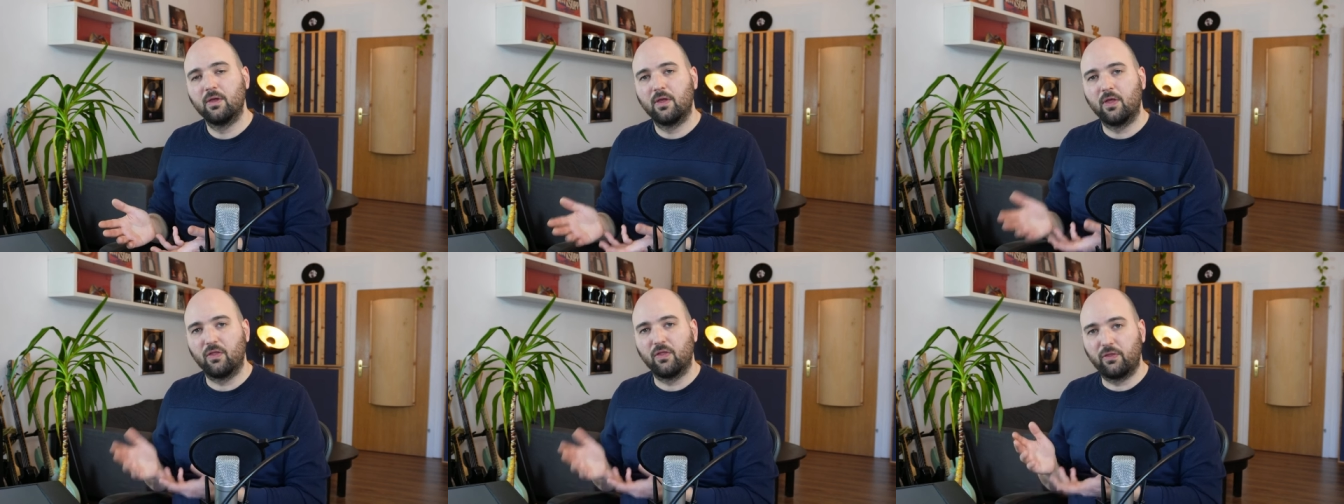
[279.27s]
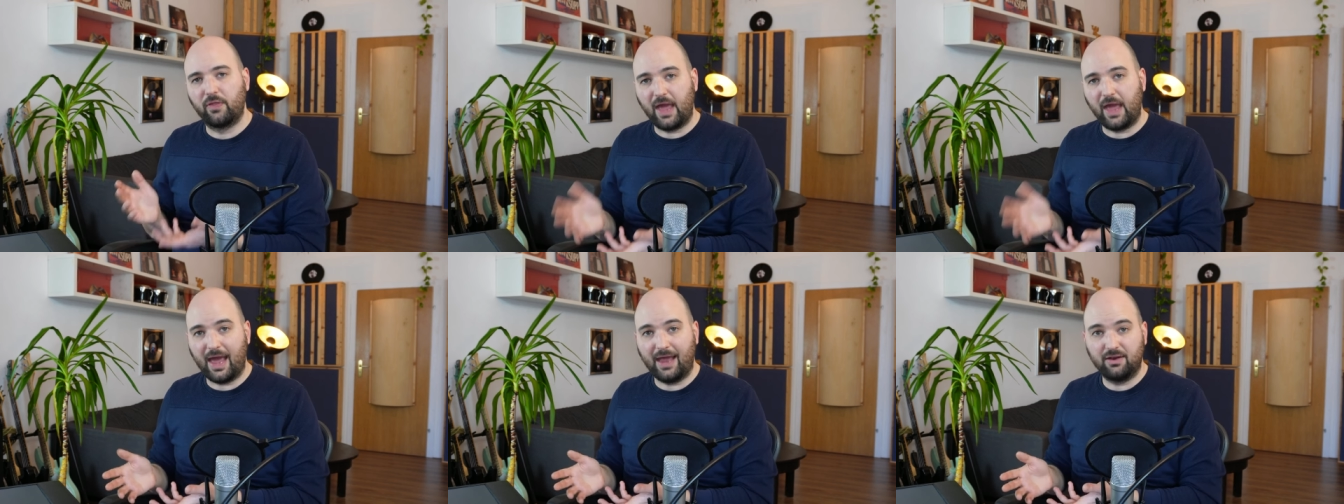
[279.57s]

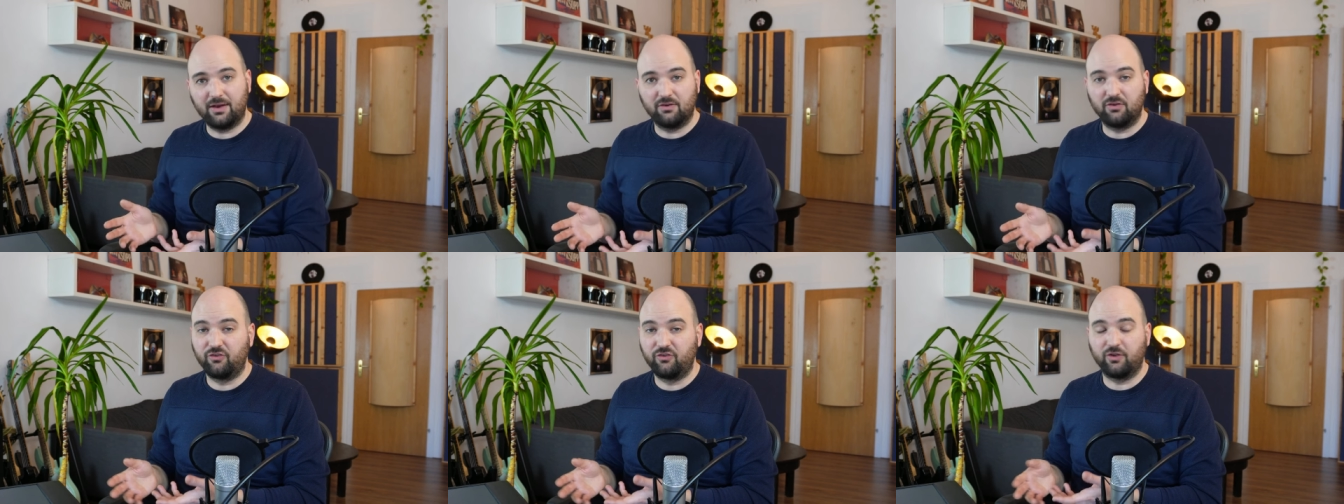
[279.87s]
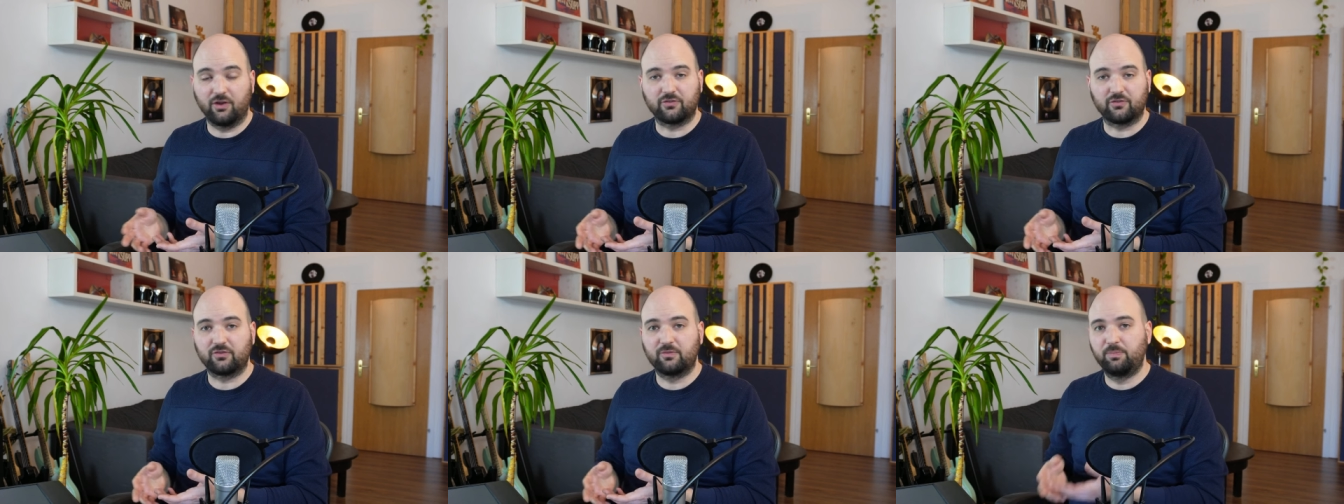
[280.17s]
than
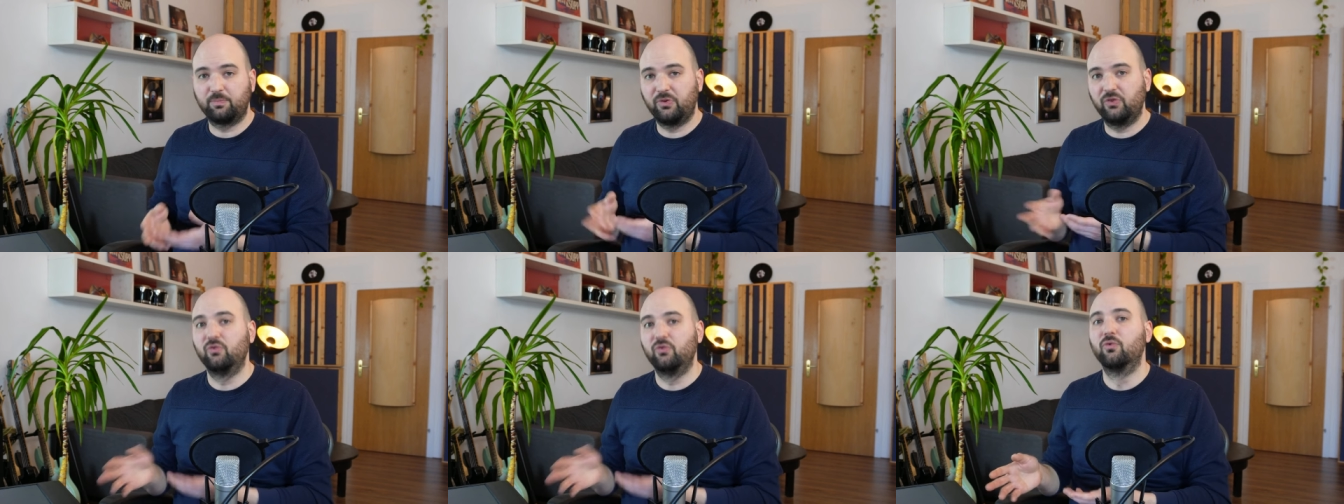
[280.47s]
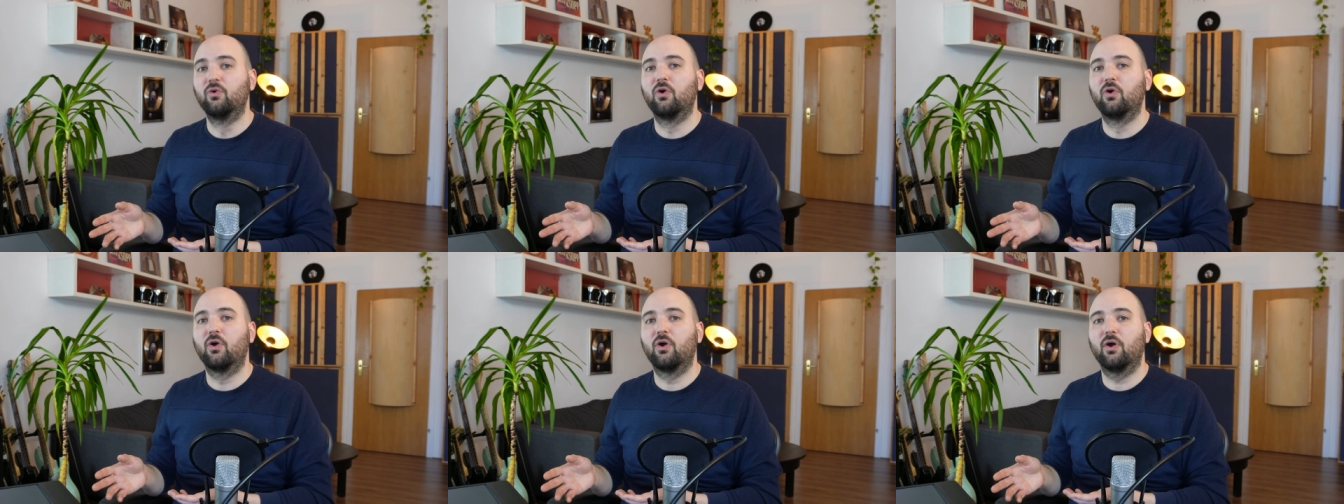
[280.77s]
just
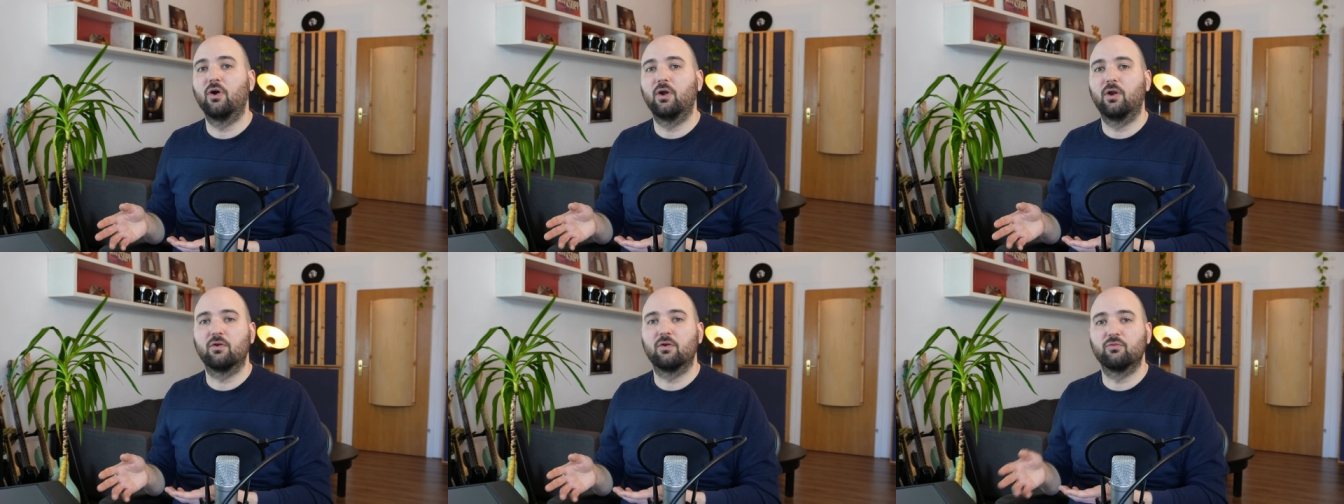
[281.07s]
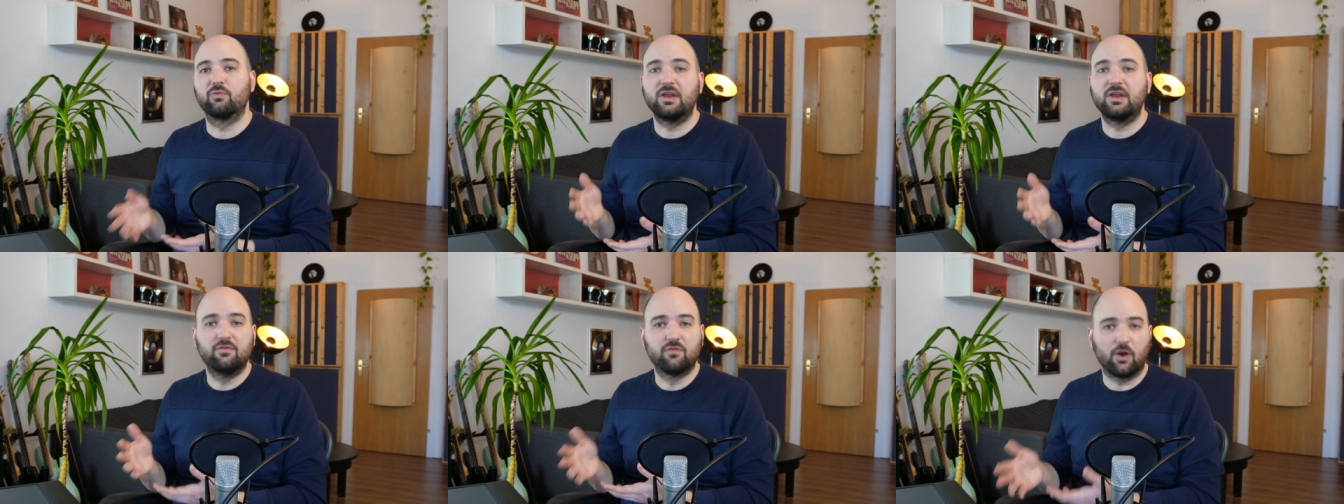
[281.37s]
pure
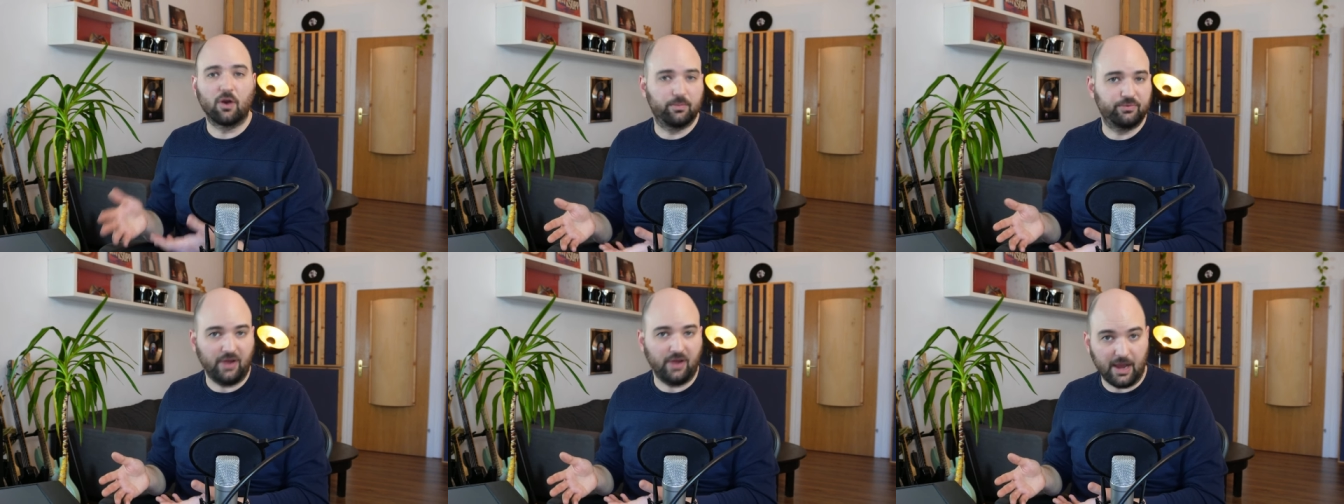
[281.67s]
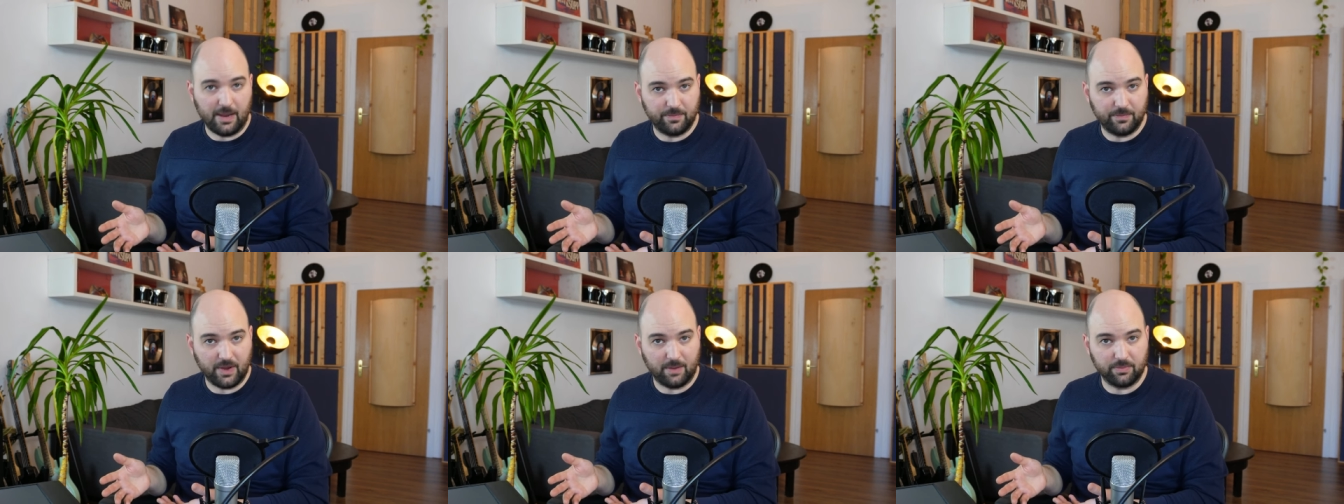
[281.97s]
reverb
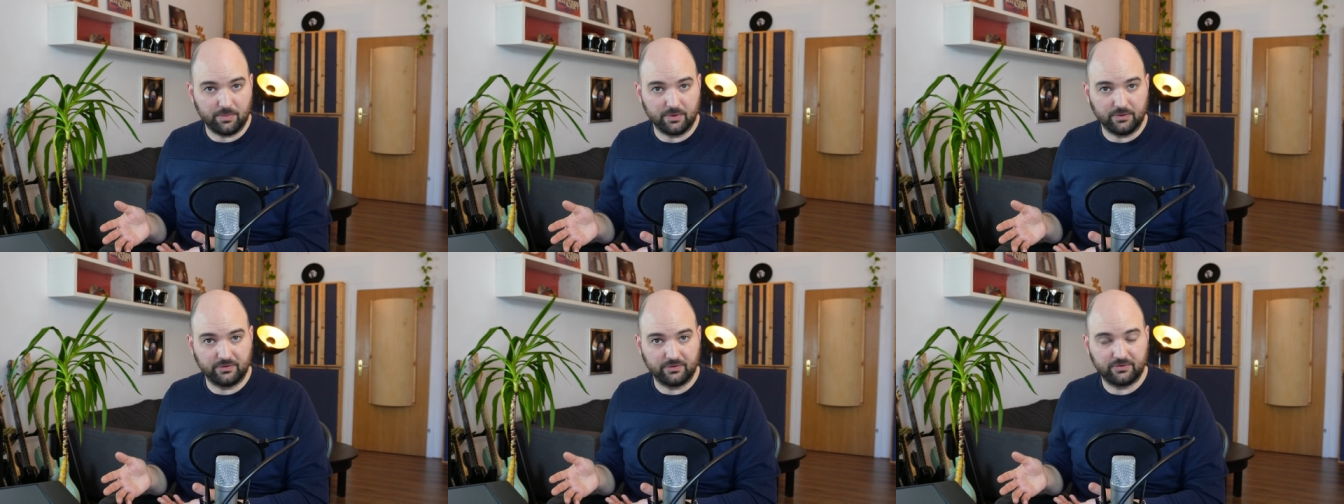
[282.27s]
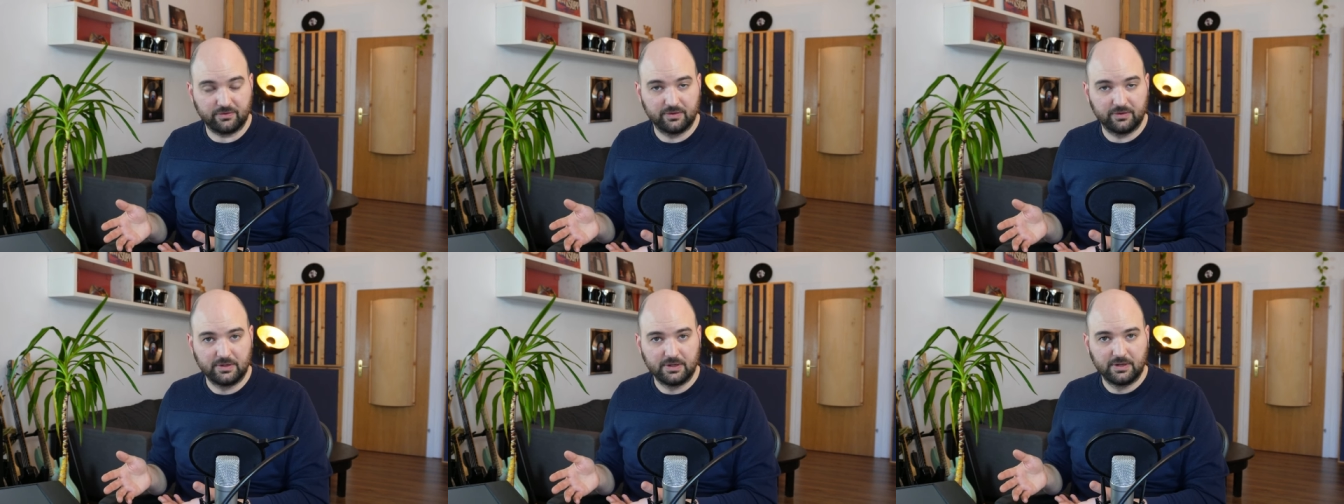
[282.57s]
time
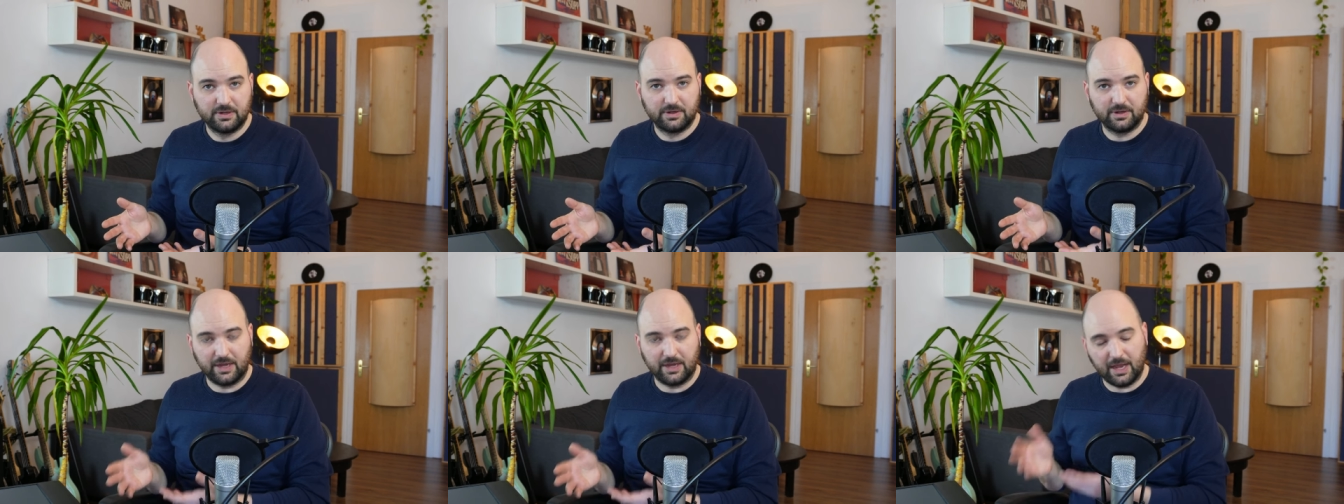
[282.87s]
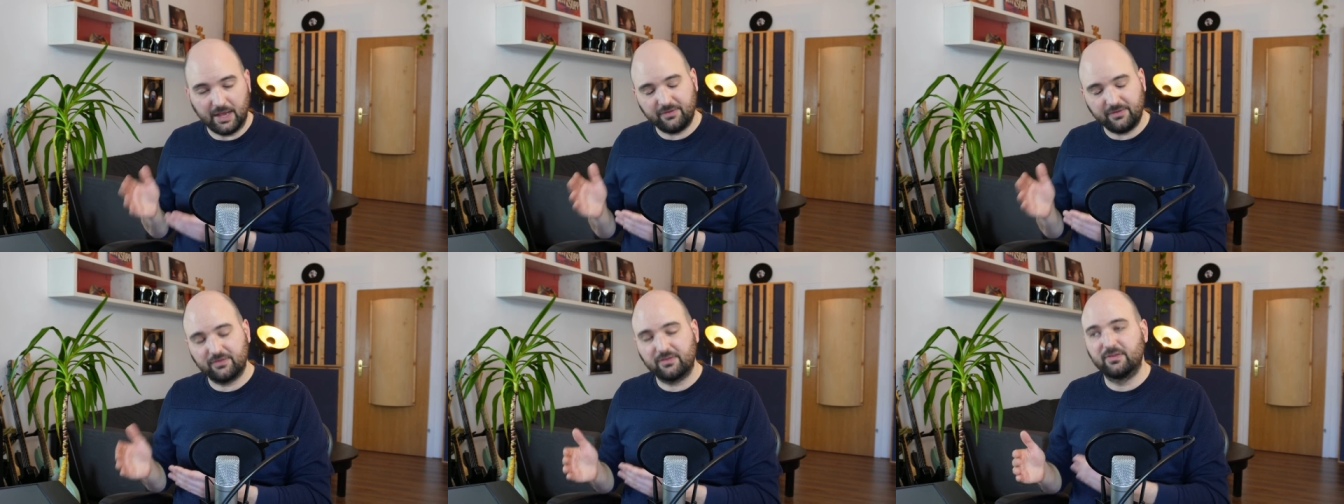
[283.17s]
numbers.
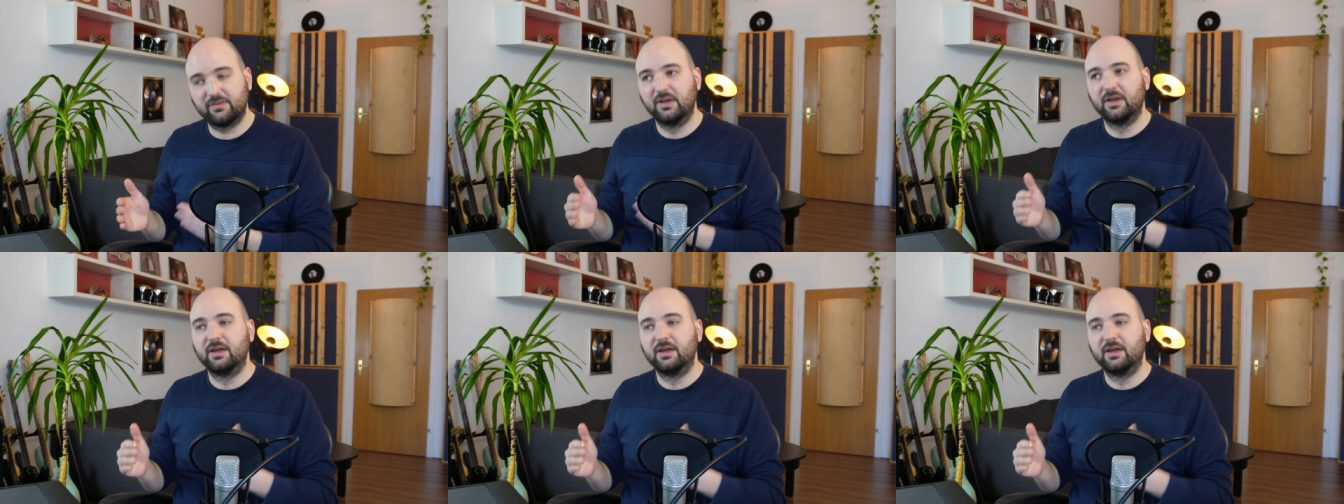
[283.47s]
Yes,